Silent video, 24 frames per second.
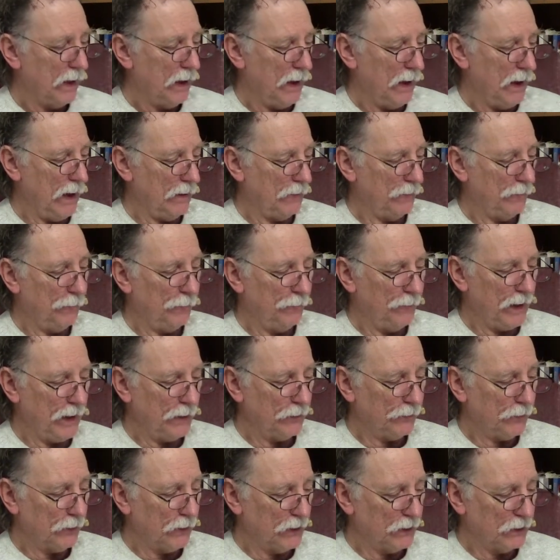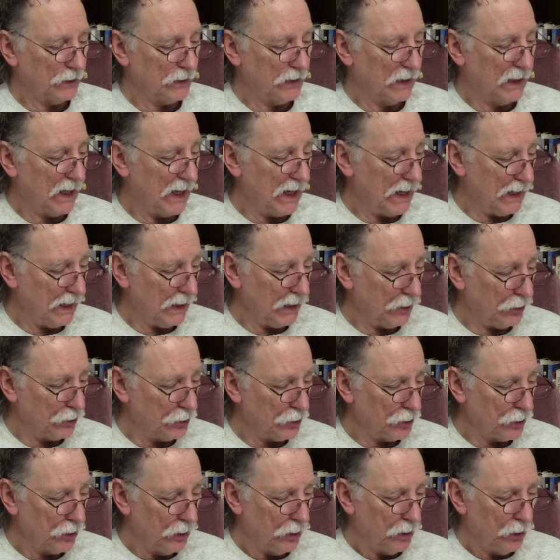And faithless
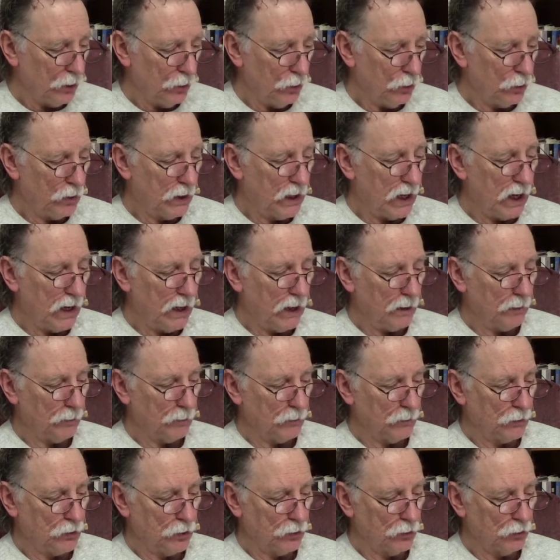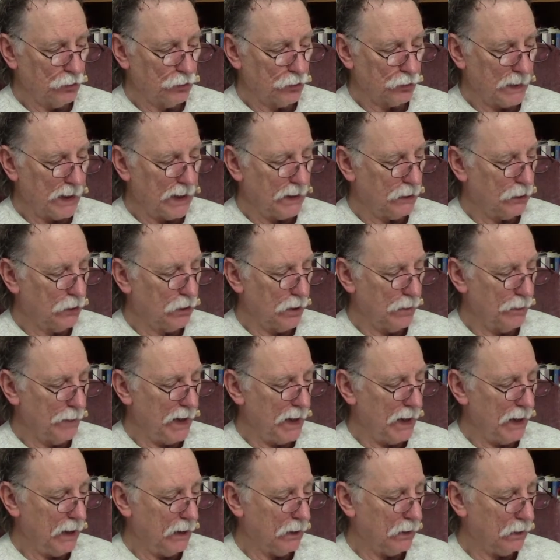Gage, who came to dread
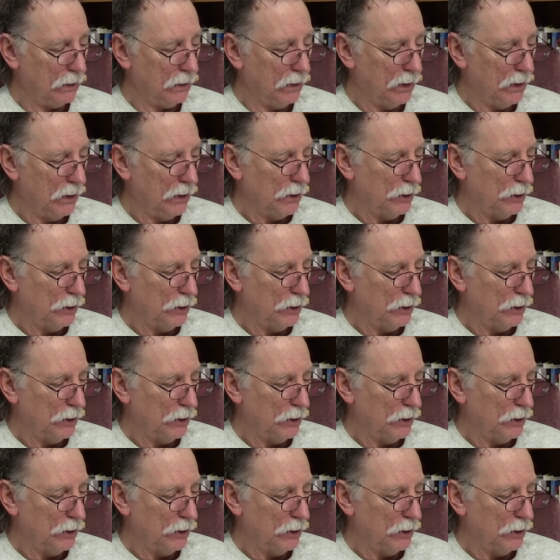command,